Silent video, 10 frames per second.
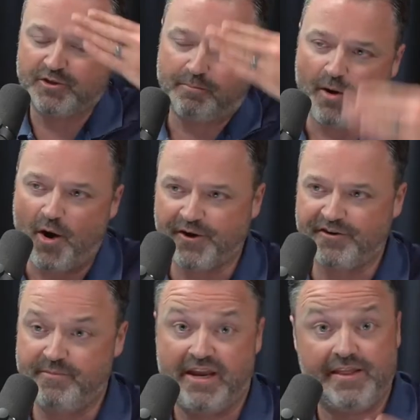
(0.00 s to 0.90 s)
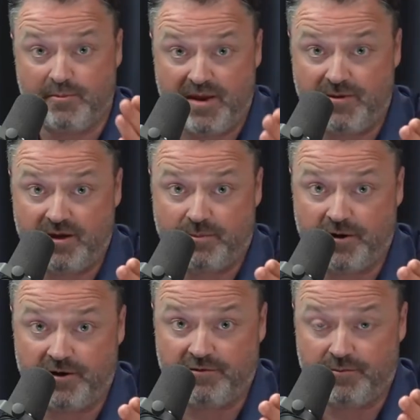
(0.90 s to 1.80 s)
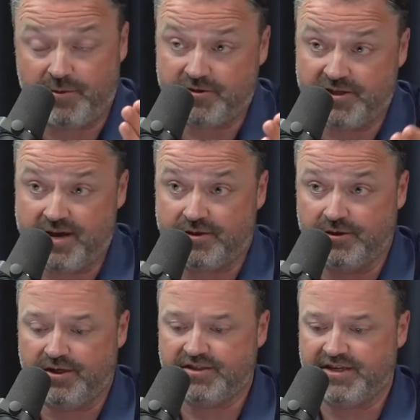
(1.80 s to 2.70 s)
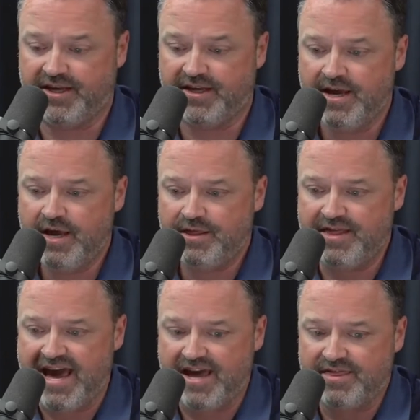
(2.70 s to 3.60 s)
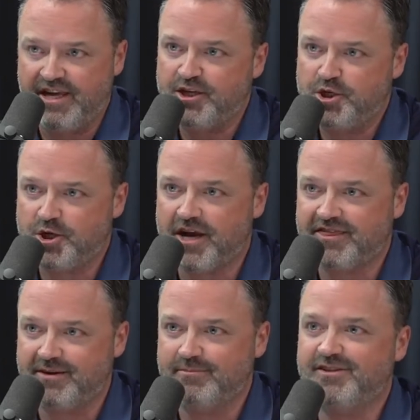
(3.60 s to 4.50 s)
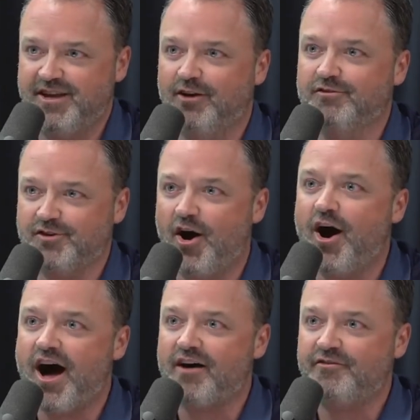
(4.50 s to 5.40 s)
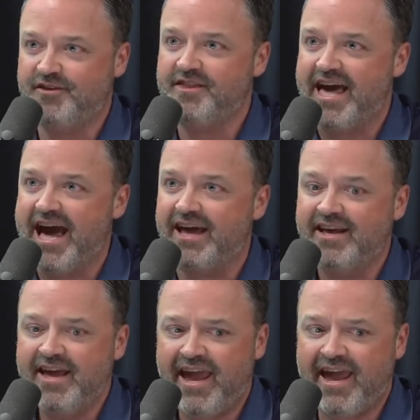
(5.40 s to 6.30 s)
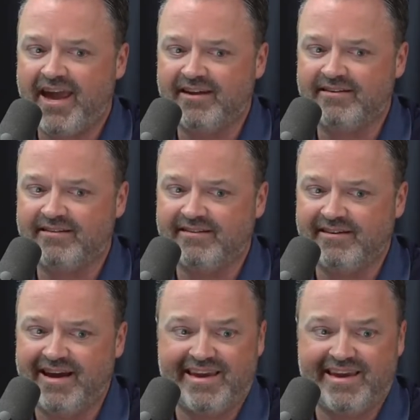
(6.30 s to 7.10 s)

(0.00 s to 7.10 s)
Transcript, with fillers: a part of me and there may be a part of a person out there listening that they shut themselves off to that and I